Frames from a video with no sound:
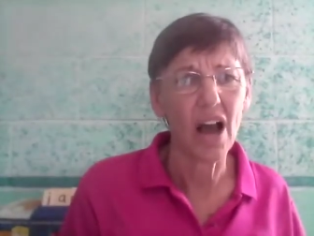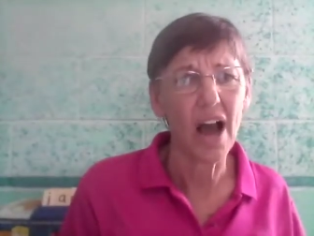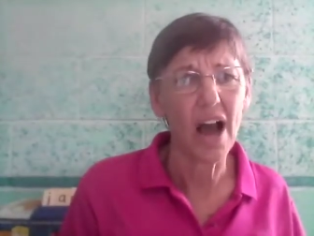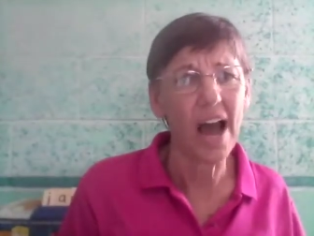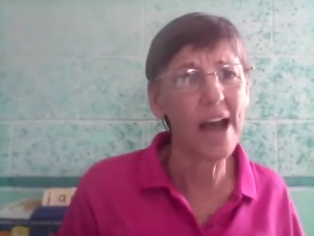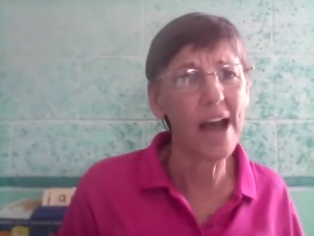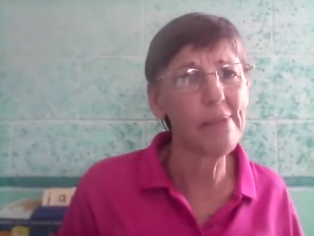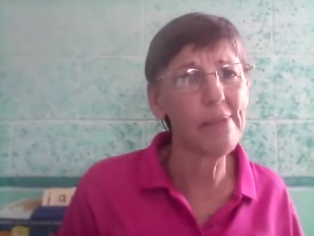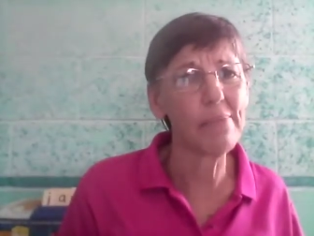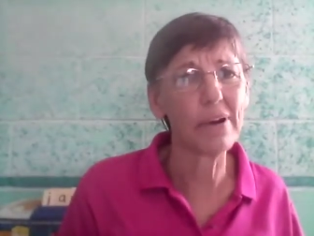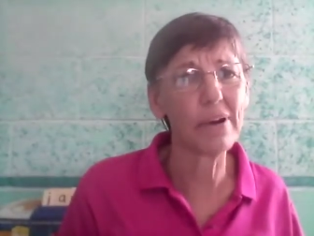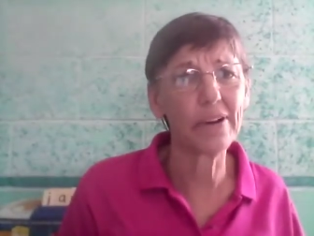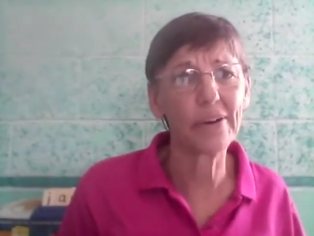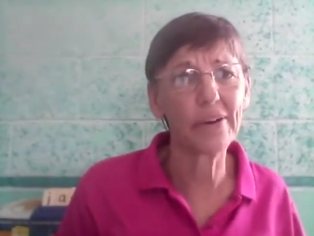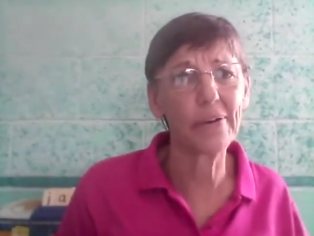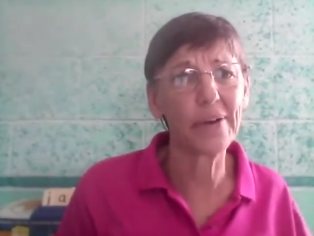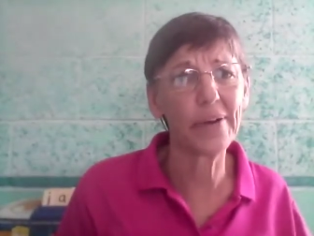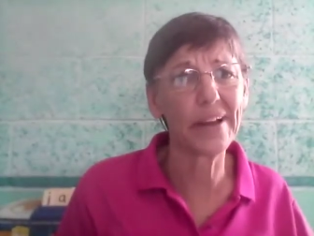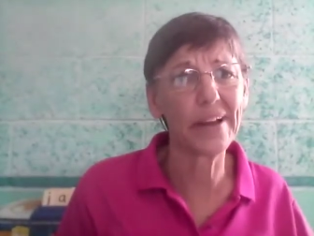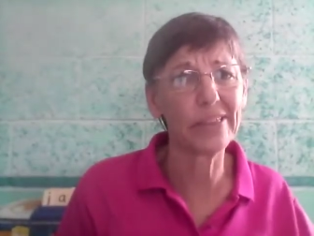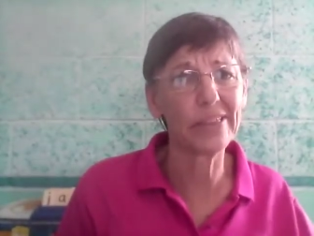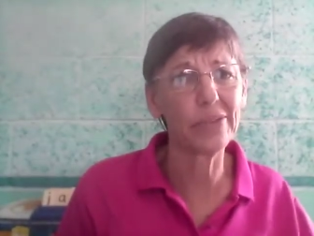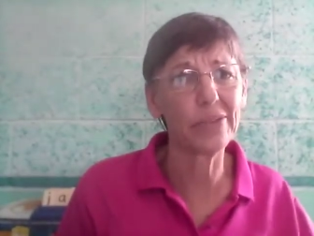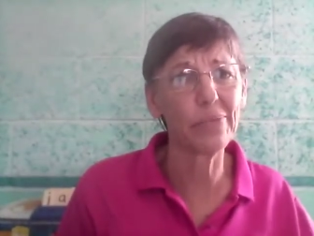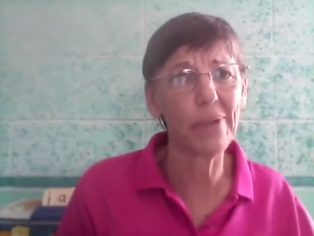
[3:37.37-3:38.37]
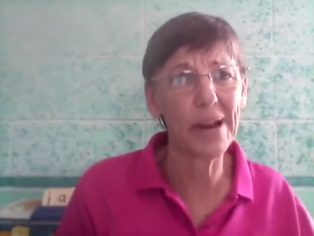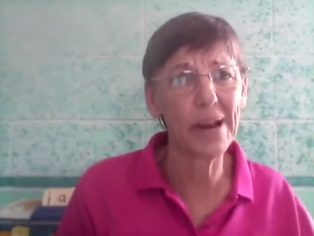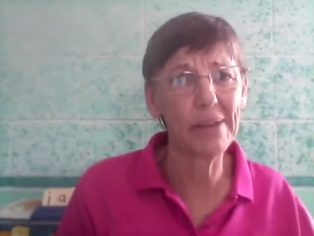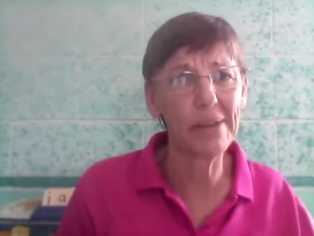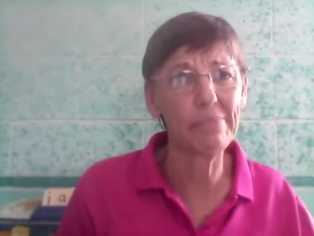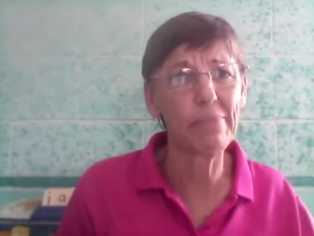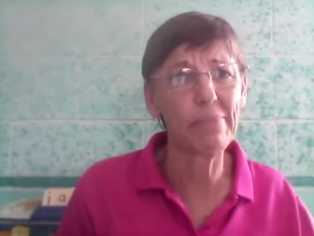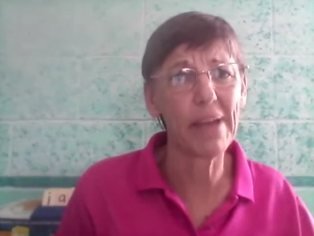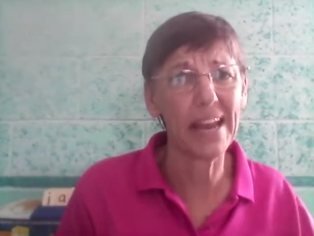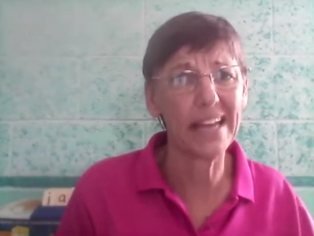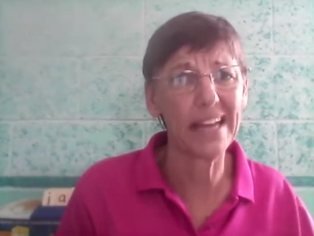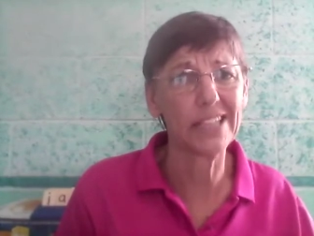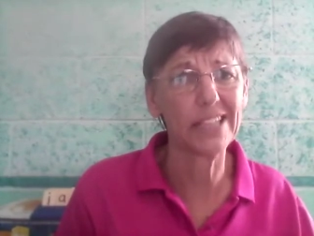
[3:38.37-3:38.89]
I better go get the right
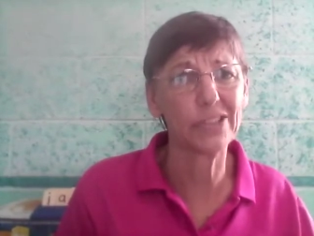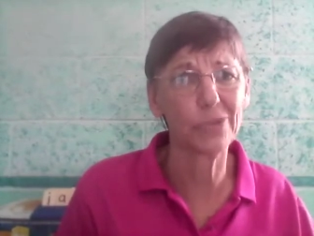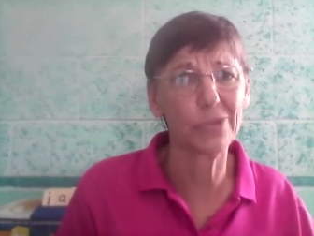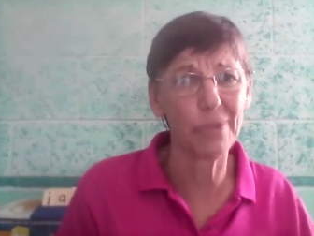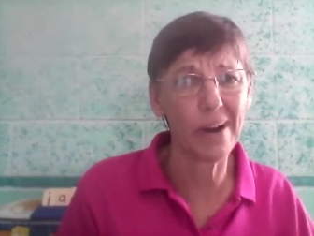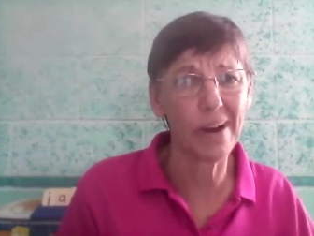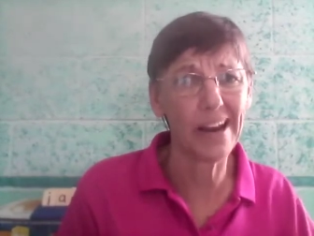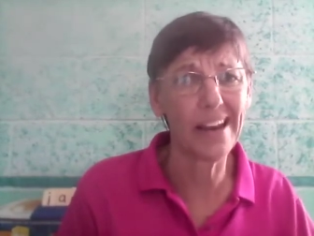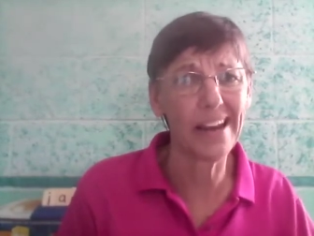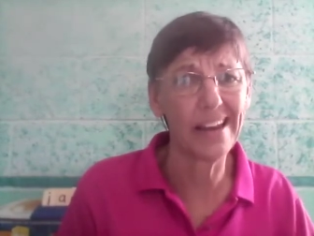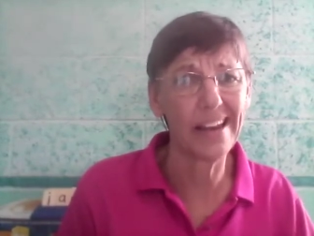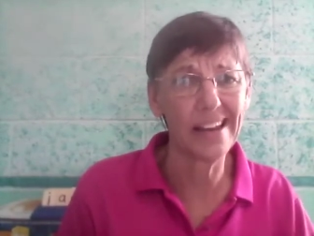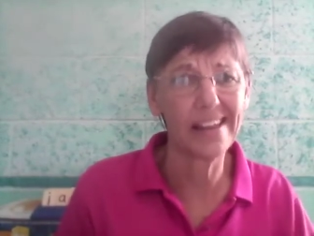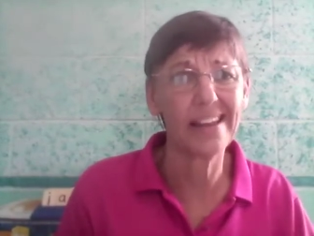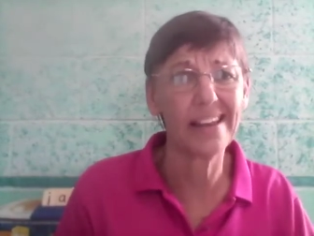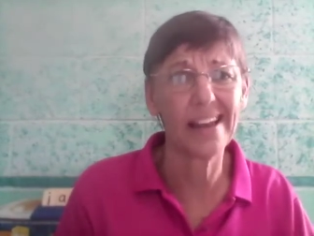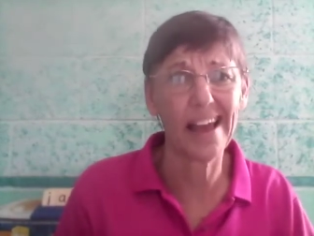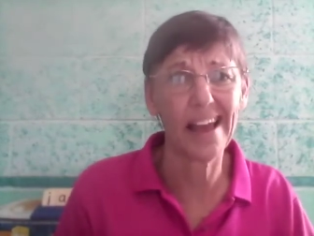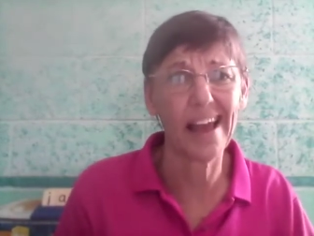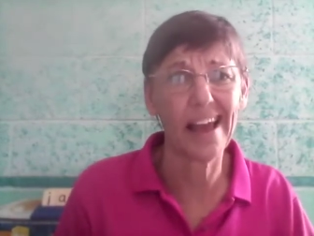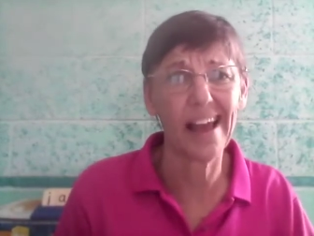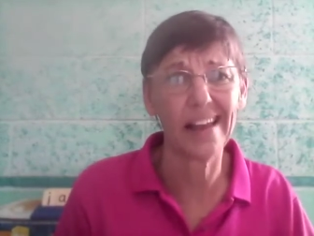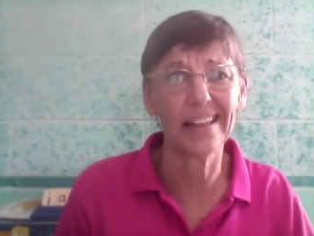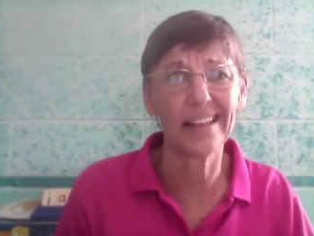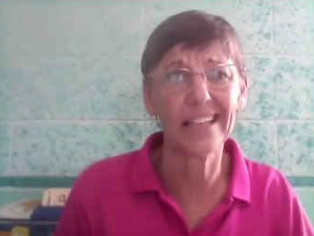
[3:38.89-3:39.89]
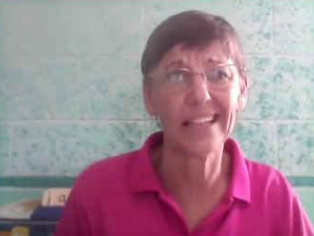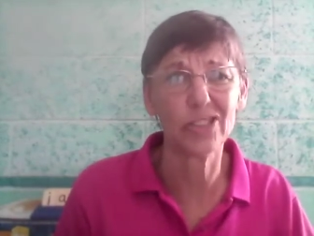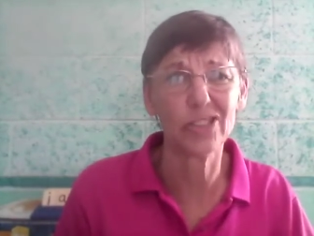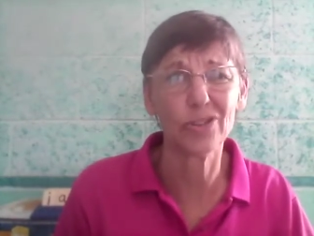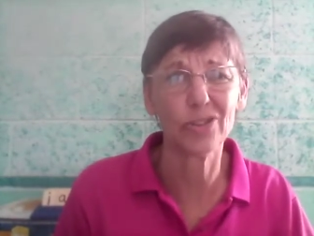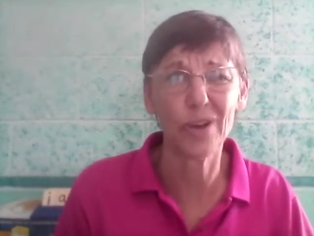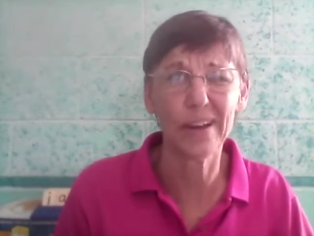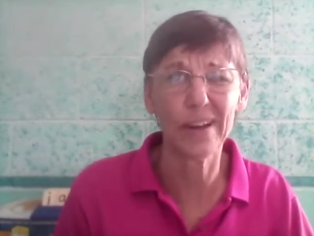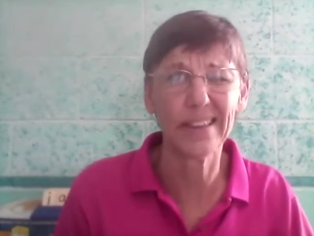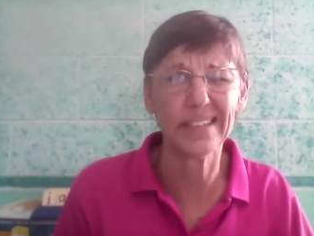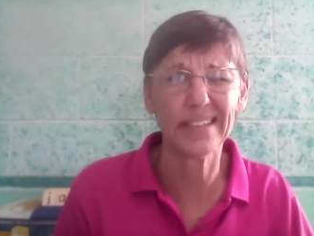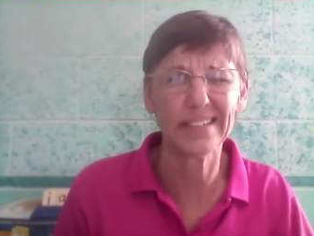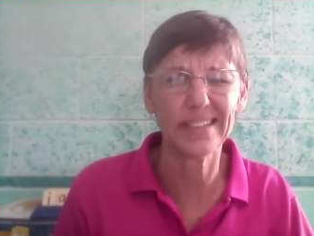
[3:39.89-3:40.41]
page, right? Yeah, let's try
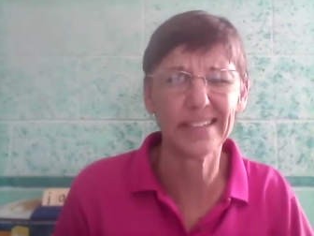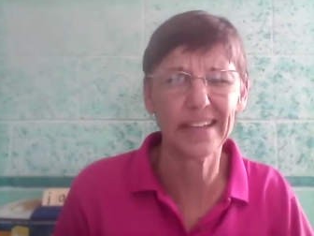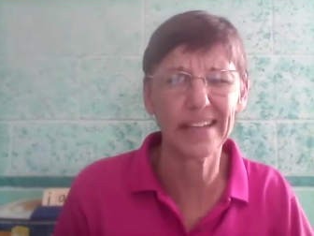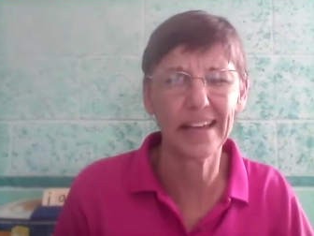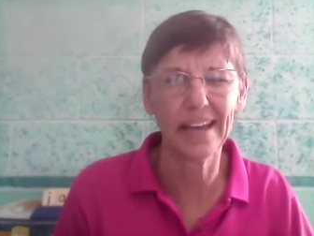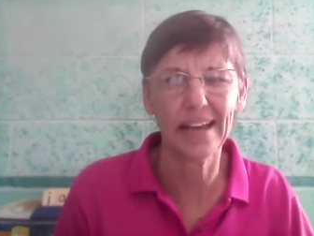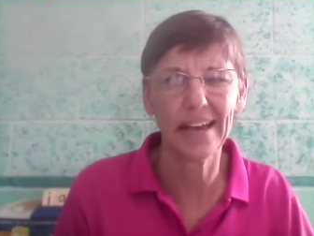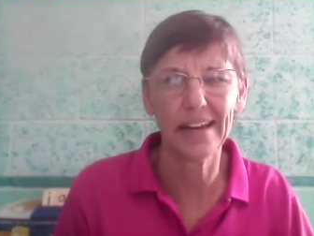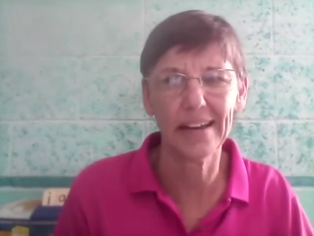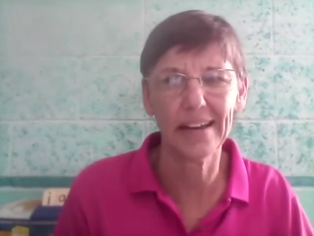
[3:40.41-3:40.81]
this again.